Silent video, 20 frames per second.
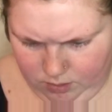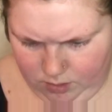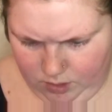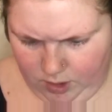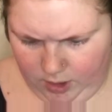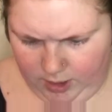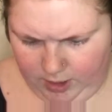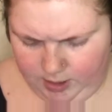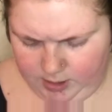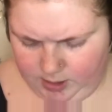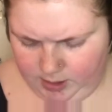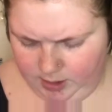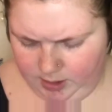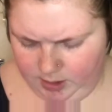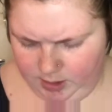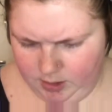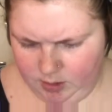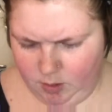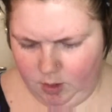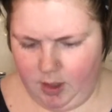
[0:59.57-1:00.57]
Okay, so this
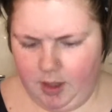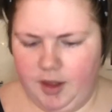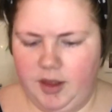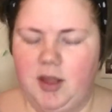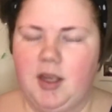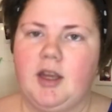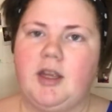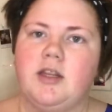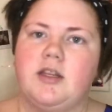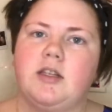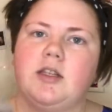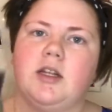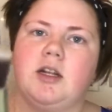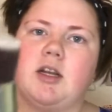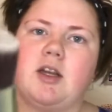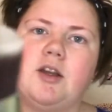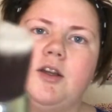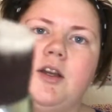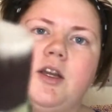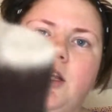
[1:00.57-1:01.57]
is quite thick and
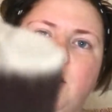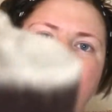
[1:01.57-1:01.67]
silicone-y.